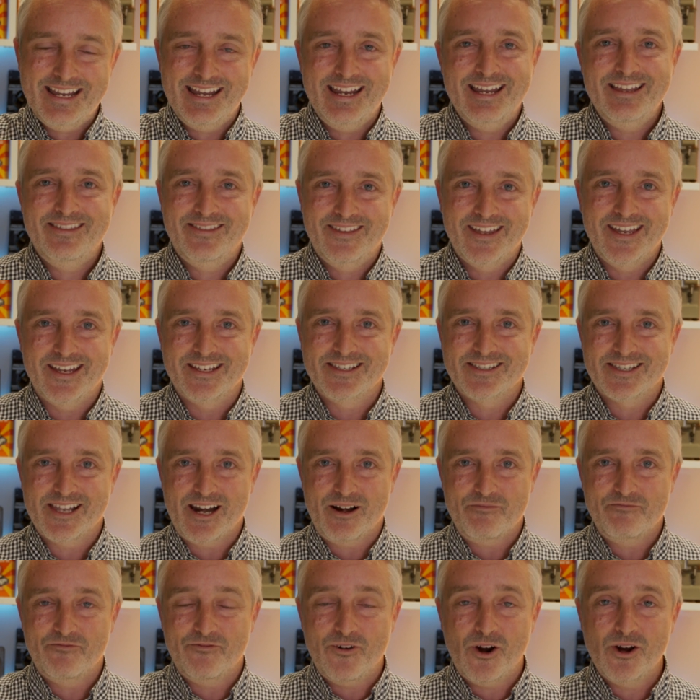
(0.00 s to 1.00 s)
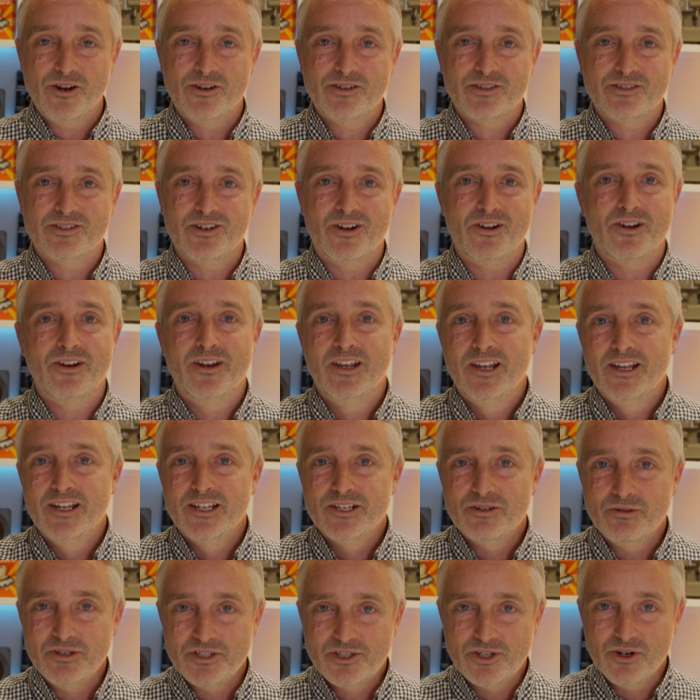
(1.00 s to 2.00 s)
key things that I'm focused on
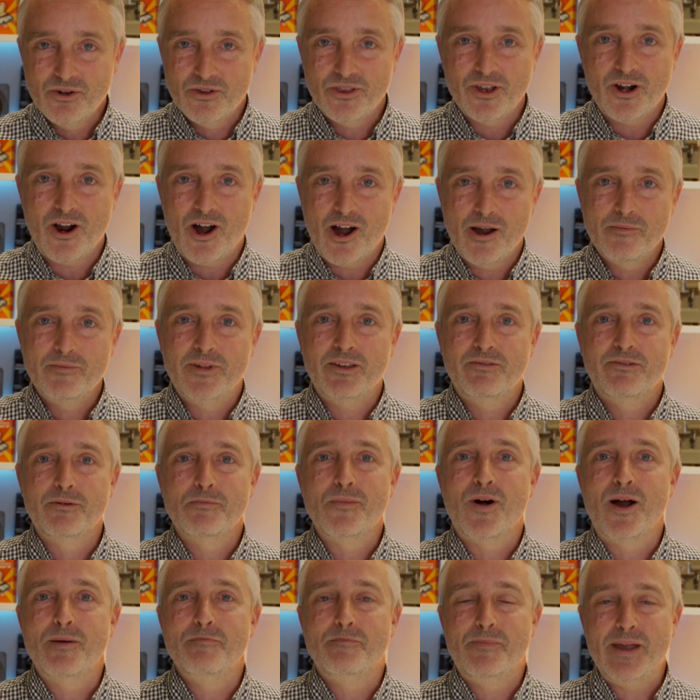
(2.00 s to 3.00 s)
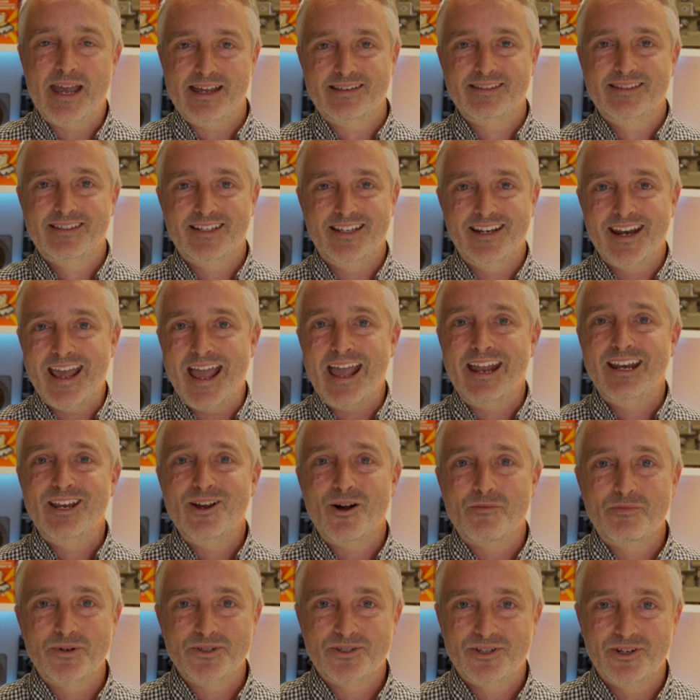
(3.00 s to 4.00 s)
to ensure that I'm giving my best in any
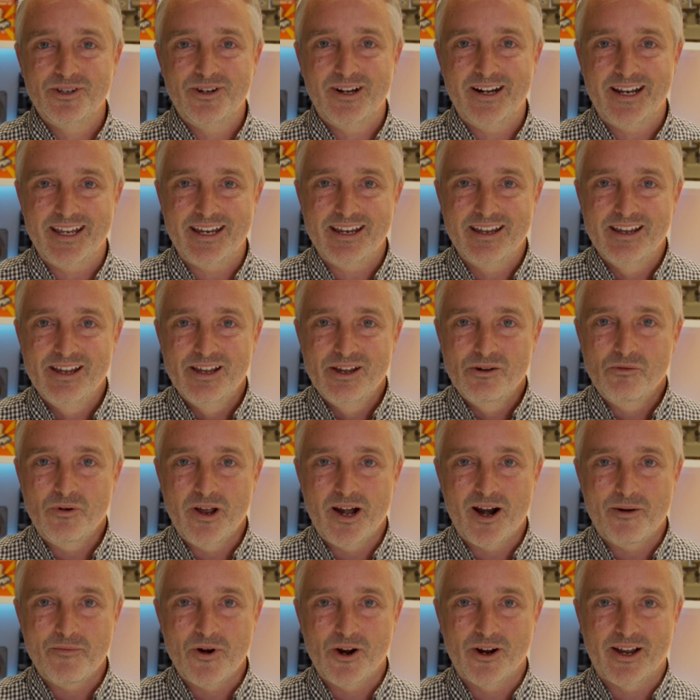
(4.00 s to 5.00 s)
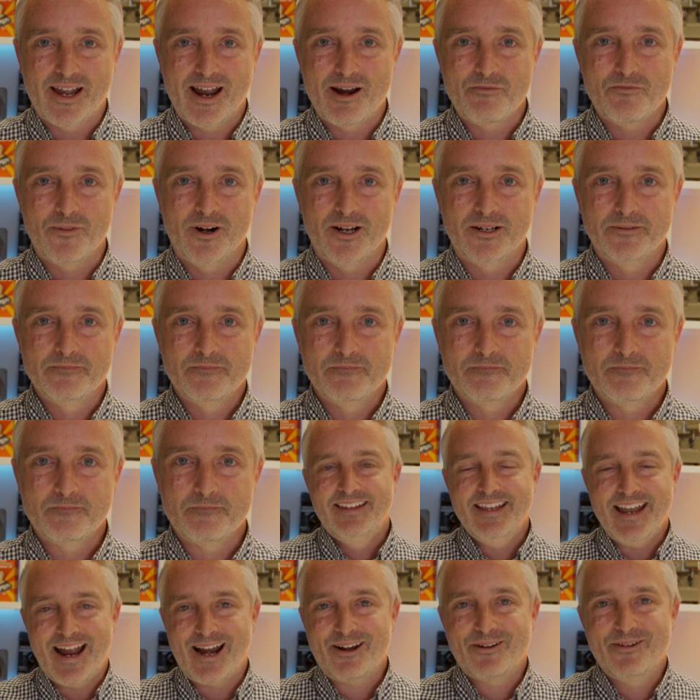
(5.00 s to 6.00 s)
opportunity when I'm on camera.
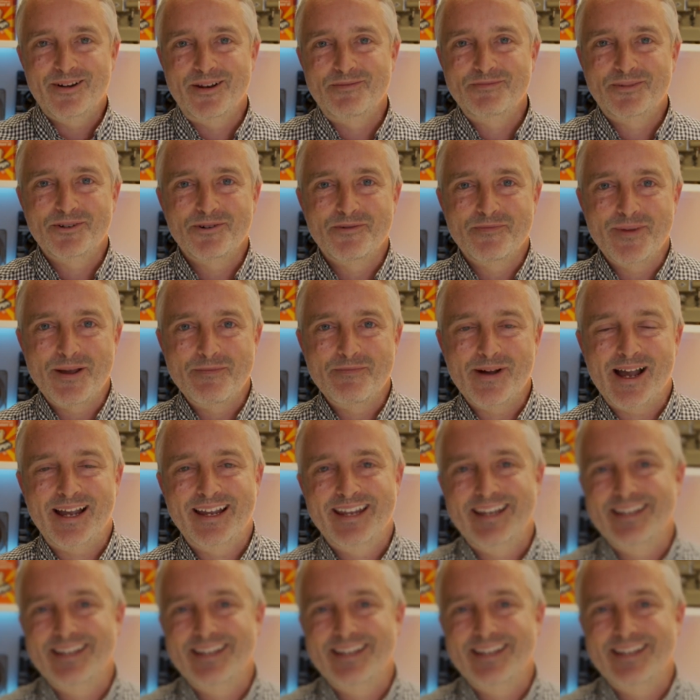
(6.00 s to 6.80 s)
The acronym to remember